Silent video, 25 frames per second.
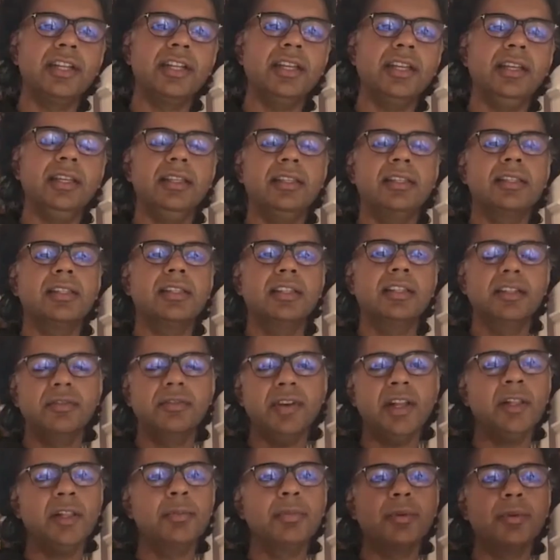is the
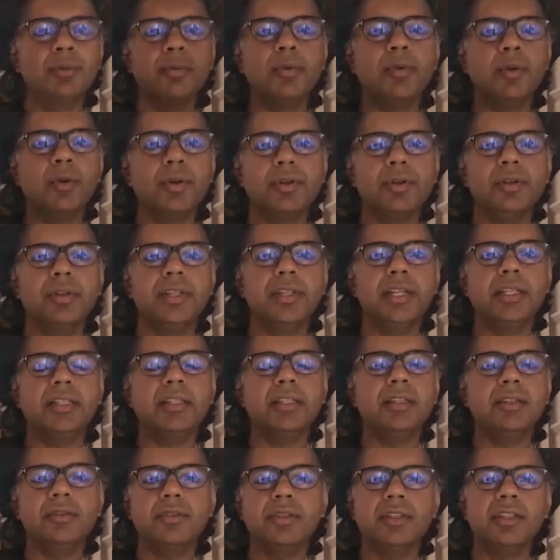developer portal that's
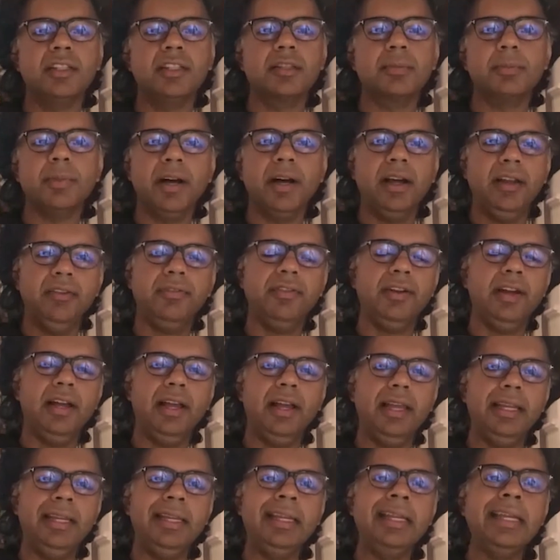used at
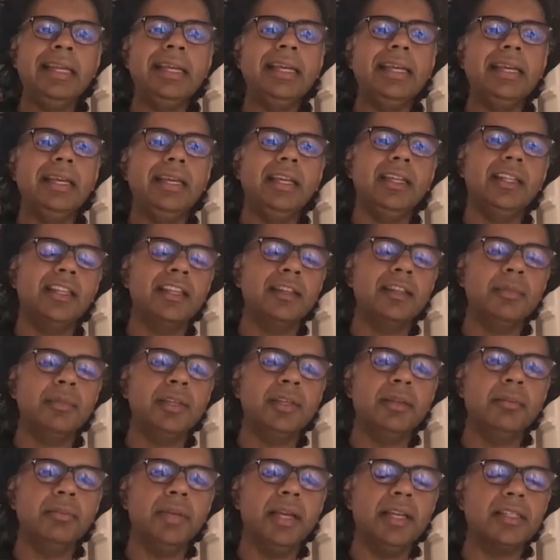Spotify. It can be
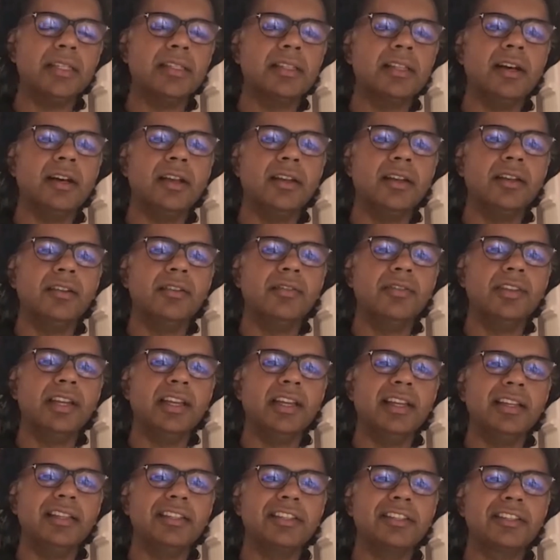best thought of
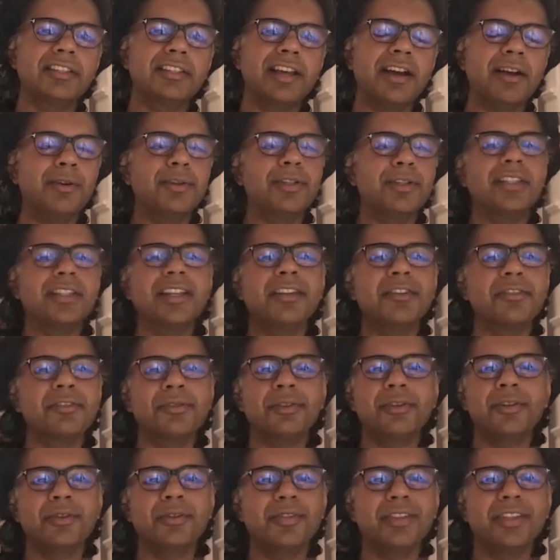as our central
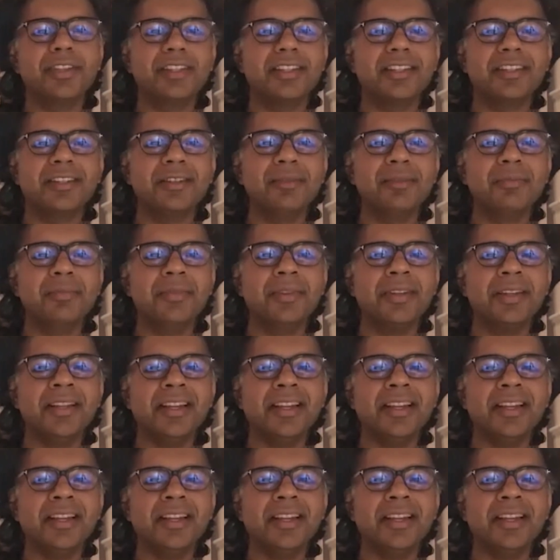nervous system.